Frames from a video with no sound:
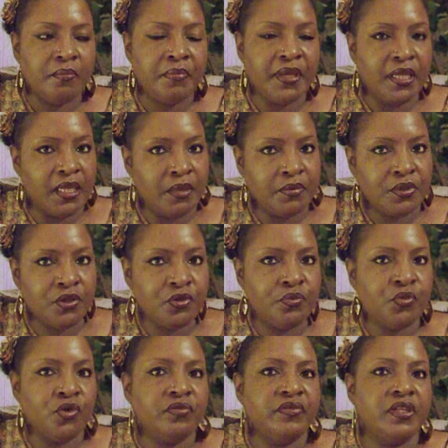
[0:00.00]
being able to do
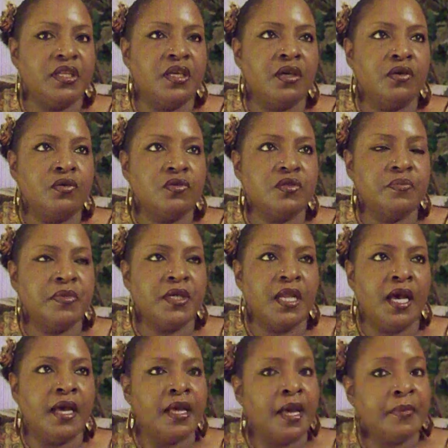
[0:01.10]
more videos, but
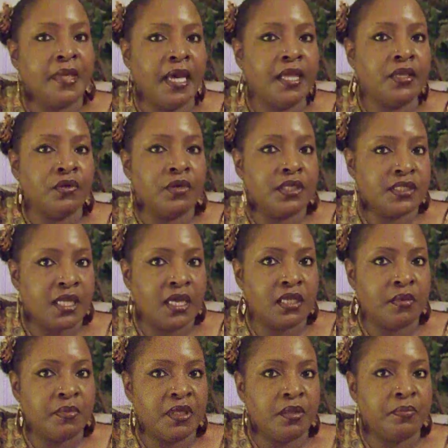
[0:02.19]
I mean, I know that's not going
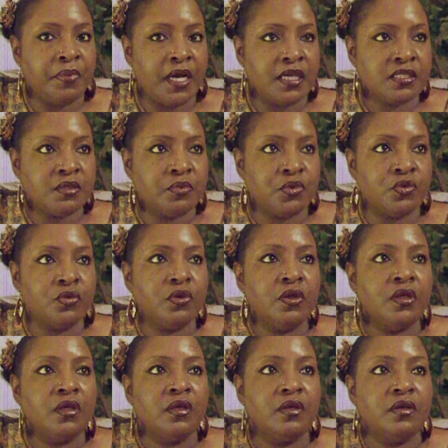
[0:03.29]
to be possible
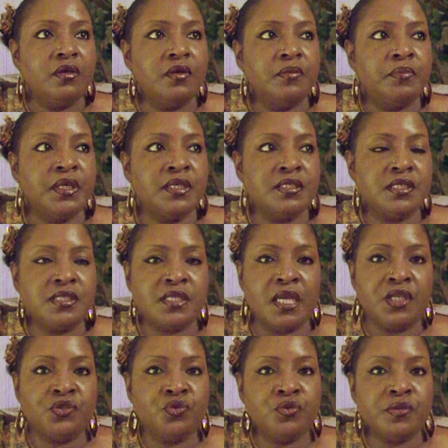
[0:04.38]
because the
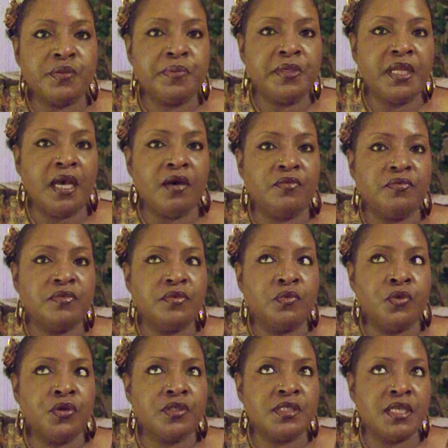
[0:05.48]
schedule was put out,
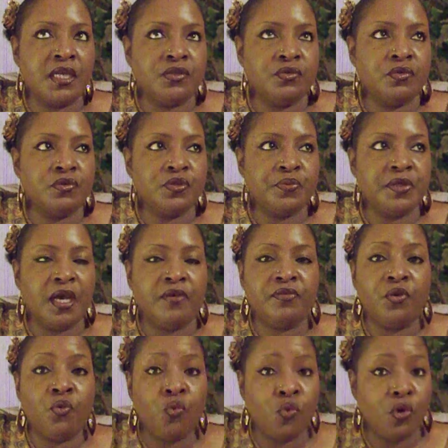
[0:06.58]
work schedule was put out
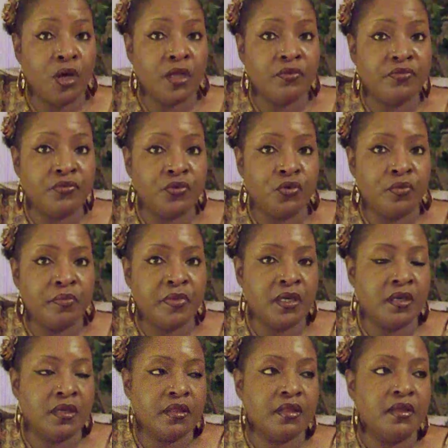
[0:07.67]
for 1 full
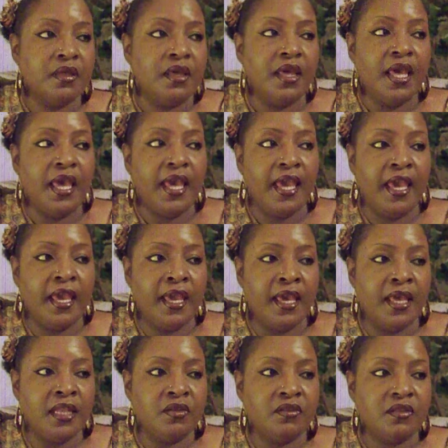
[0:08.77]
month,
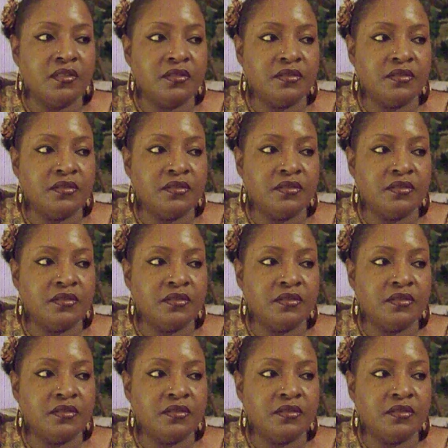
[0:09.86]
and